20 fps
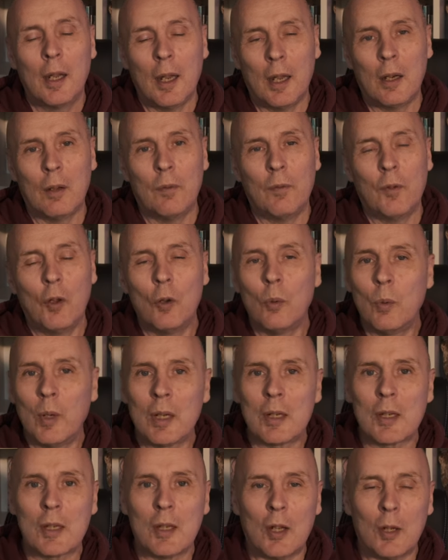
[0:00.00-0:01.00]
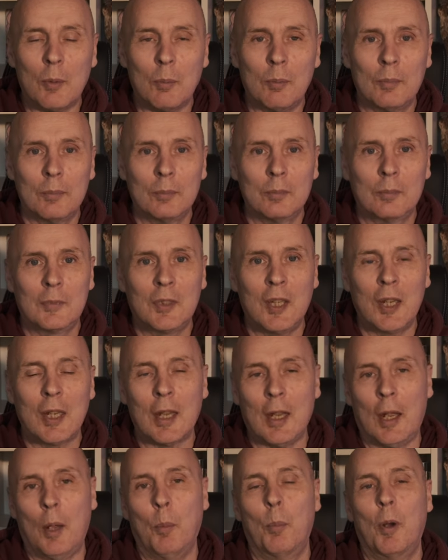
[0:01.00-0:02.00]
in a few weeks' time.
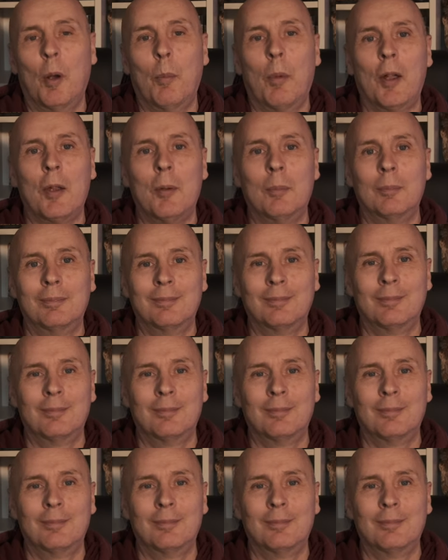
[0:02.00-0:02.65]
Take care. Bye-bye.